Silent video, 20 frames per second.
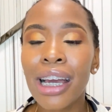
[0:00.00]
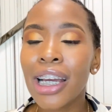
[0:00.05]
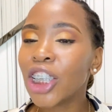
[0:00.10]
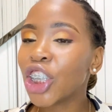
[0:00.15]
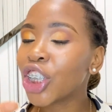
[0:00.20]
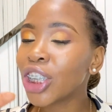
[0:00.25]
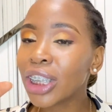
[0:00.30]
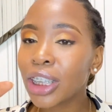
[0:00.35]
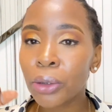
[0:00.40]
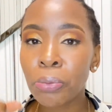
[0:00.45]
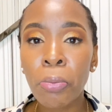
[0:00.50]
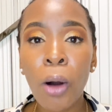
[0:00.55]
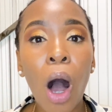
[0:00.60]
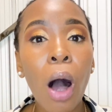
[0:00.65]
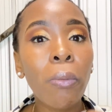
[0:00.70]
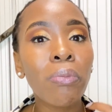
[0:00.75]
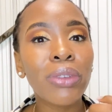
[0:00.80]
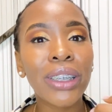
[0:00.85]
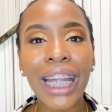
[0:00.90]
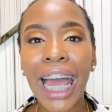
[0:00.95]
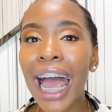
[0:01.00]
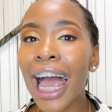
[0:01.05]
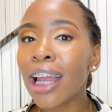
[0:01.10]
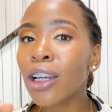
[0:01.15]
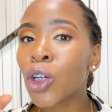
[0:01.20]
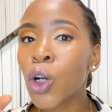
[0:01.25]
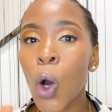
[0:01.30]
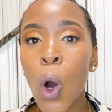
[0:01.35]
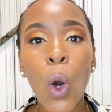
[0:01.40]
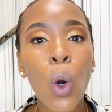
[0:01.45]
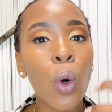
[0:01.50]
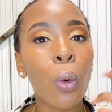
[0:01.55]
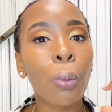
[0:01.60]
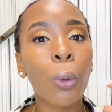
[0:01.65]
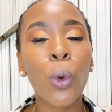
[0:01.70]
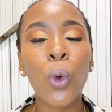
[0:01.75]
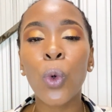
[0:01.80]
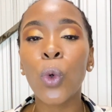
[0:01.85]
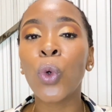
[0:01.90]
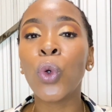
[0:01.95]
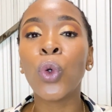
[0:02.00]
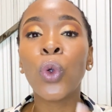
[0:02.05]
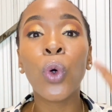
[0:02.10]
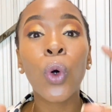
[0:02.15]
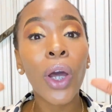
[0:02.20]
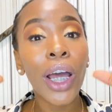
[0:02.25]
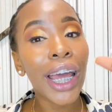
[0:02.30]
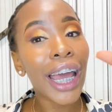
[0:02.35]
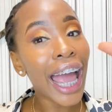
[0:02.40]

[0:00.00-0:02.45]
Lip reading: just mom, dad, gokomkhulu,